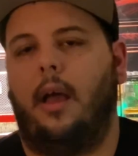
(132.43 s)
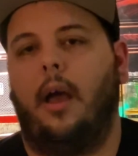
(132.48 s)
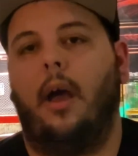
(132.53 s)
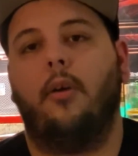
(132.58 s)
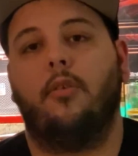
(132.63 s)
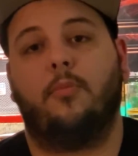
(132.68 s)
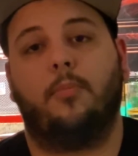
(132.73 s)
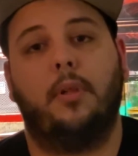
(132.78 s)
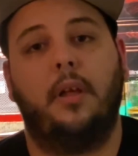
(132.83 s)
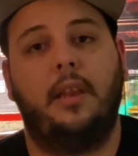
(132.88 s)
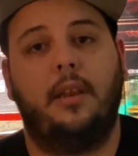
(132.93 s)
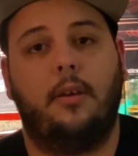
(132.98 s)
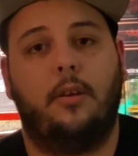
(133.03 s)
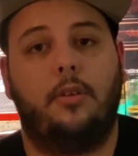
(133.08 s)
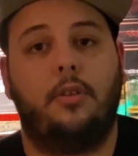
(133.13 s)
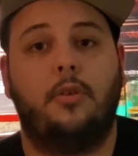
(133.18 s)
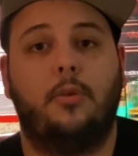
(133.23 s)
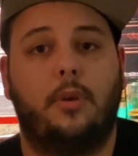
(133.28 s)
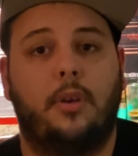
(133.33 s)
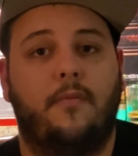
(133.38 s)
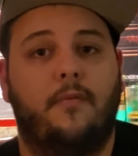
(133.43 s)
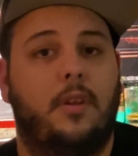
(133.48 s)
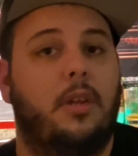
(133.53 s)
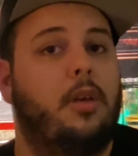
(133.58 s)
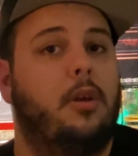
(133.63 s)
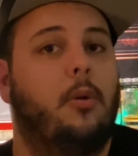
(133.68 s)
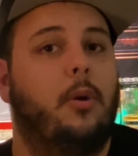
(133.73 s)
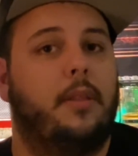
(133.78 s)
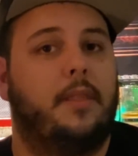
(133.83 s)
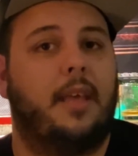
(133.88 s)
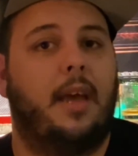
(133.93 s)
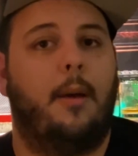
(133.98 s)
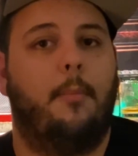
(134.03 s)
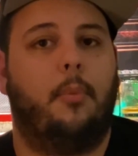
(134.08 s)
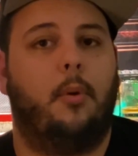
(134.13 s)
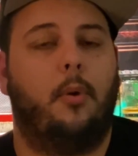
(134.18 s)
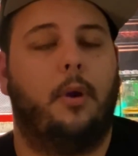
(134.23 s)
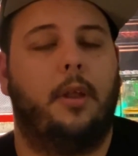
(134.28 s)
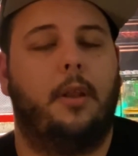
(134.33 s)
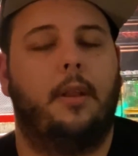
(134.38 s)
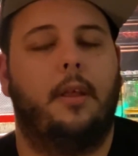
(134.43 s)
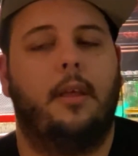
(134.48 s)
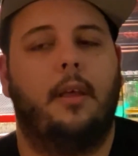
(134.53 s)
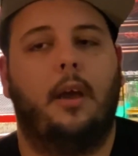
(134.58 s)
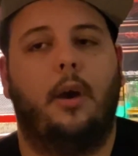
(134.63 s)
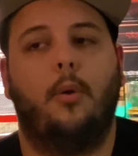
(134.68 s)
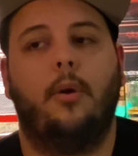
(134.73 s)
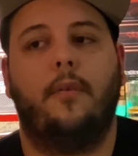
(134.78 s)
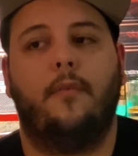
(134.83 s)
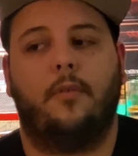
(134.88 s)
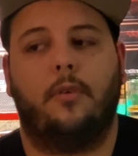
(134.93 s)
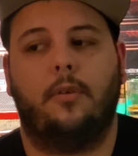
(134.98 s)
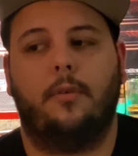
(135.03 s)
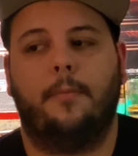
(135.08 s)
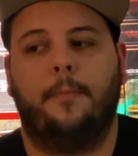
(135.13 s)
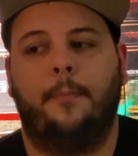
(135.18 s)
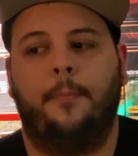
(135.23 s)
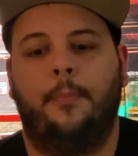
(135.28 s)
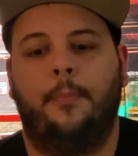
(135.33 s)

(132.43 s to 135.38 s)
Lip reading: I was planning on doing a video at that point. However,